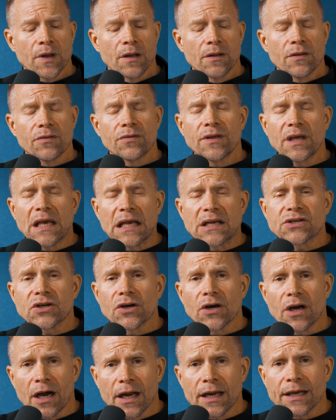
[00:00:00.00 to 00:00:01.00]
These
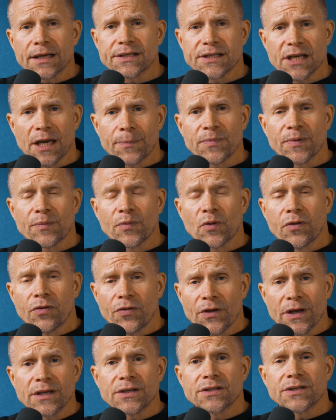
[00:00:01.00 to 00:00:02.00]
are unacceptable
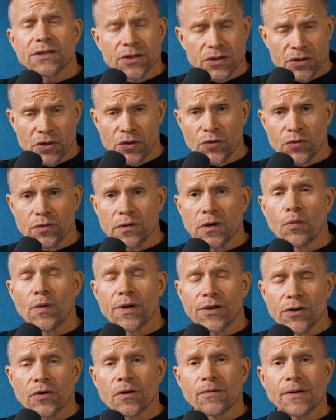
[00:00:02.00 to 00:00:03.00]
things to do
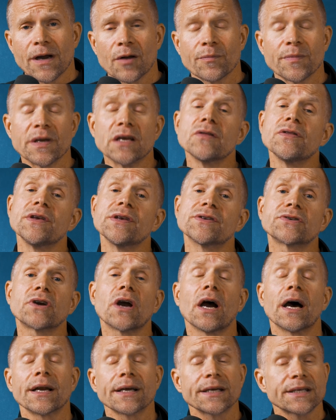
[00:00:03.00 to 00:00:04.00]
when you're around me. These are
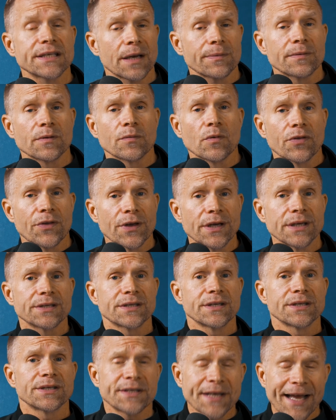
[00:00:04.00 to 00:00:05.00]
unacceptable things
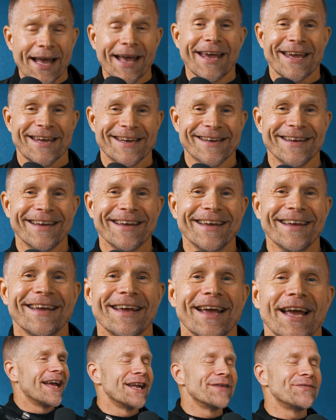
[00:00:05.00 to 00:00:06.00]
to say.
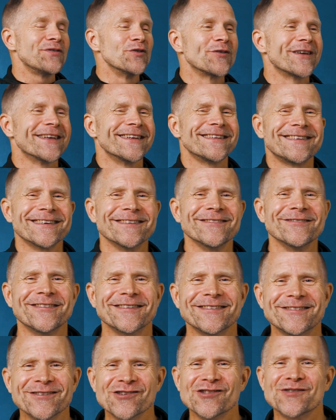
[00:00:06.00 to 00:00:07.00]
And if you continue to
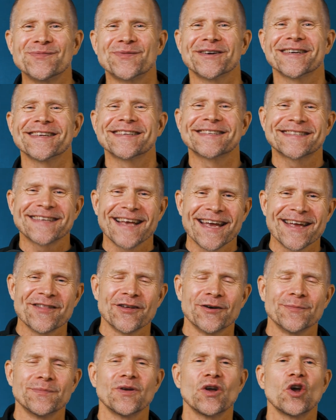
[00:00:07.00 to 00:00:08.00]
do them or to say
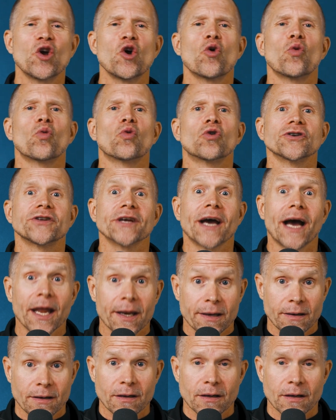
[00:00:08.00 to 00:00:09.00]
them, we're done.